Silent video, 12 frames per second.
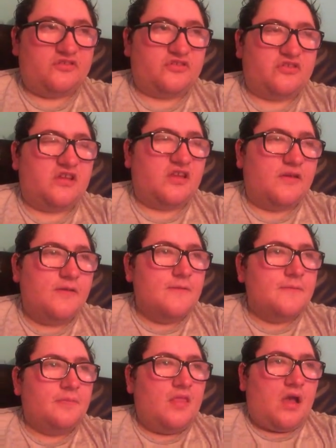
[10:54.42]
just did it.
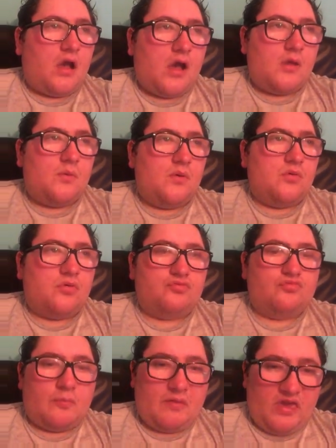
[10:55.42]
I will
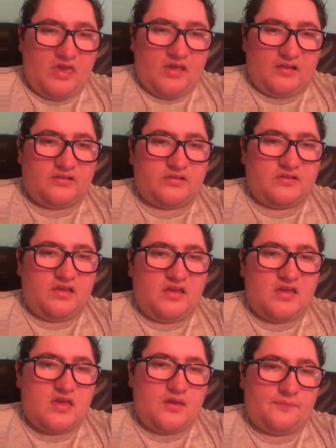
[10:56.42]
repeat
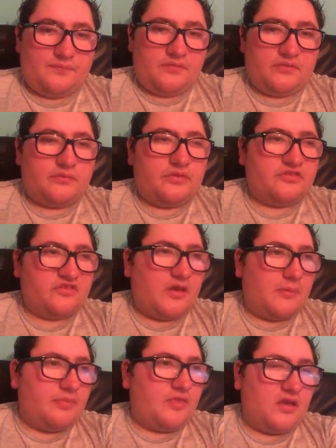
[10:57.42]
the
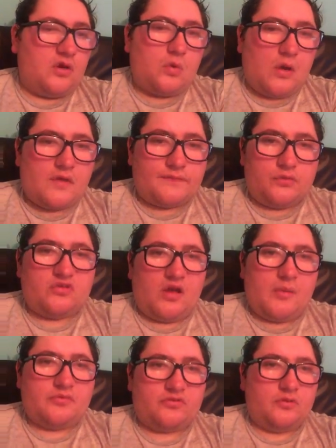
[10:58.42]
same thing quite a few
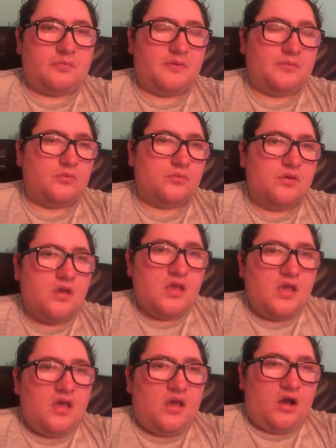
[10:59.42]
times so people
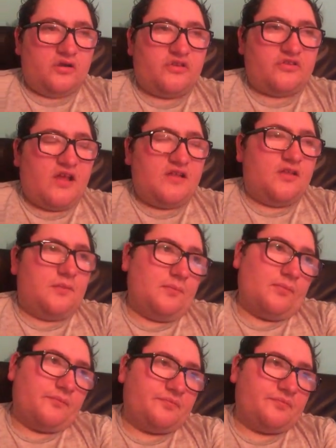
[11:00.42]
understand it.